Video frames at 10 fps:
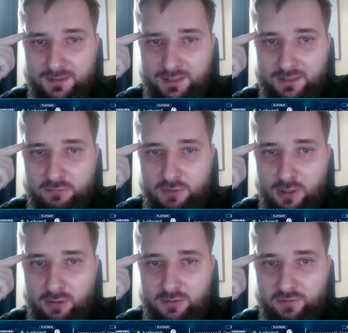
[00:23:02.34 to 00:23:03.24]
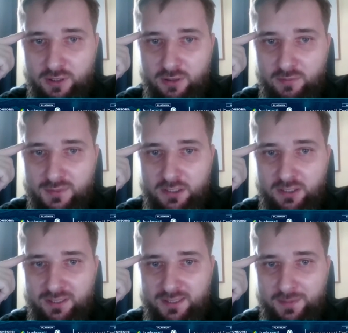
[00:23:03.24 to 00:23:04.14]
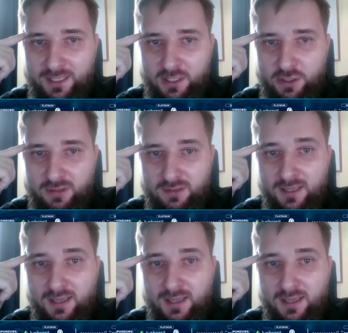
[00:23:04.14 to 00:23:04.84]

really want from such an explanation.